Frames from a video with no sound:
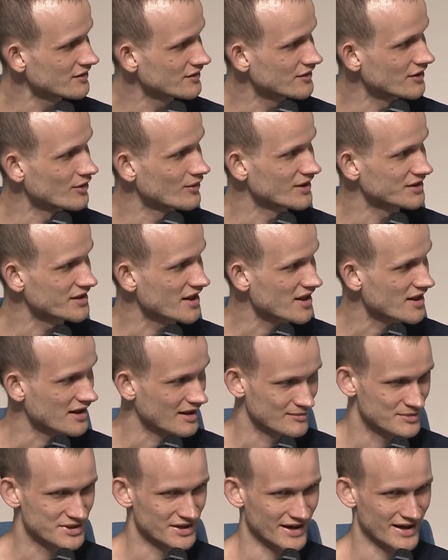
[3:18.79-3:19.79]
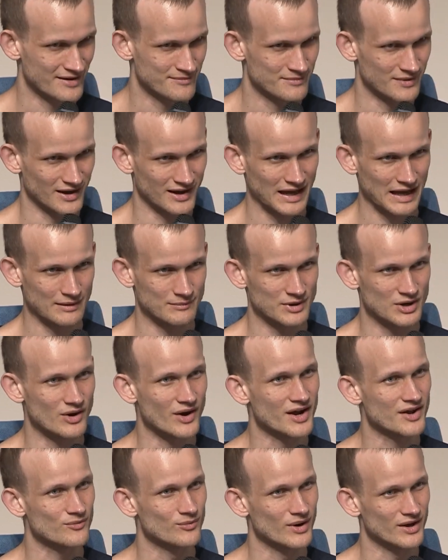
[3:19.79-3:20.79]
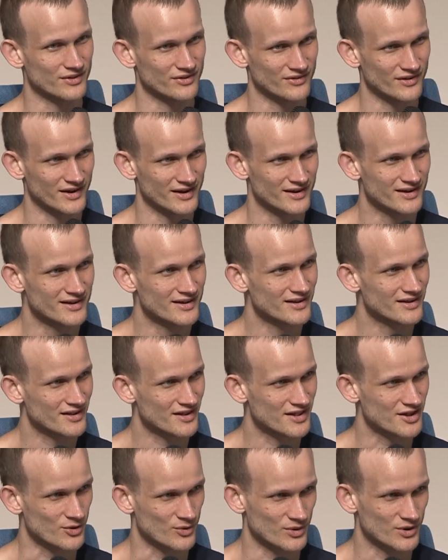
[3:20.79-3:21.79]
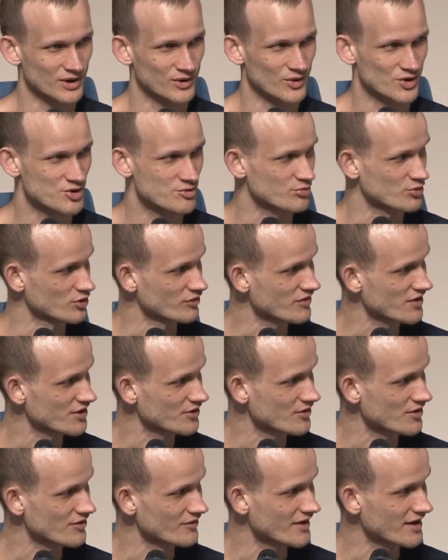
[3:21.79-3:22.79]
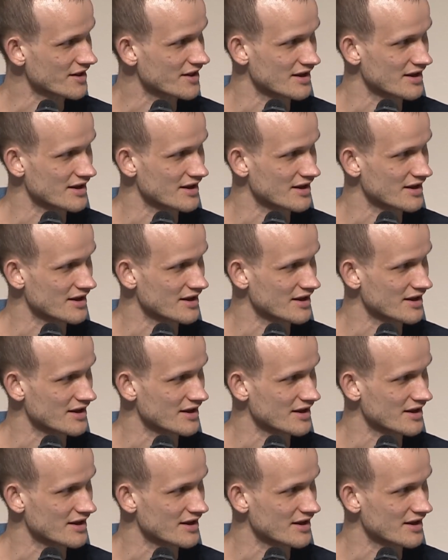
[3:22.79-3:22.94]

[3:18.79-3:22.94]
Though at the same time, with zero knowledge proofs, there's